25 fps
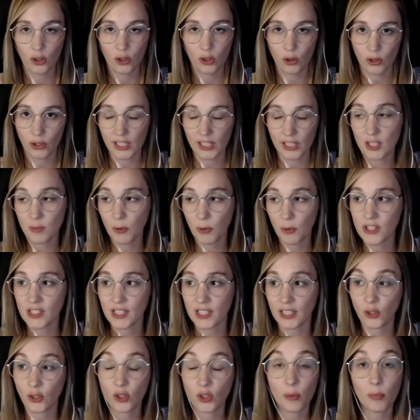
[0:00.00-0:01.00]
or the esports
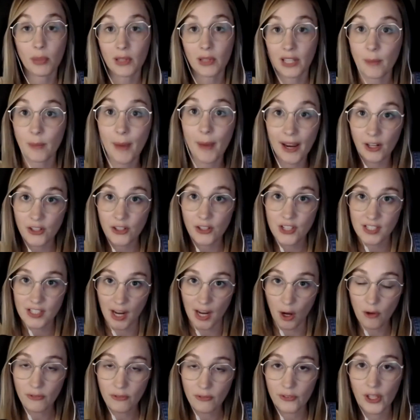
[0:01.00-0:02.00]
that you can play by
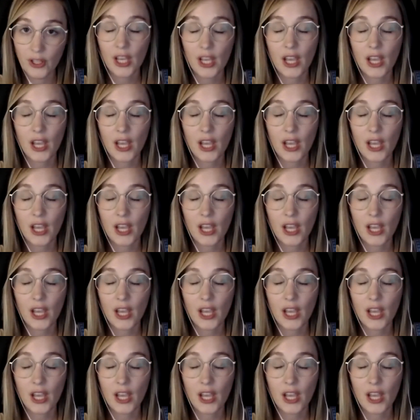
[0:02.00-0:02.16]
yourself,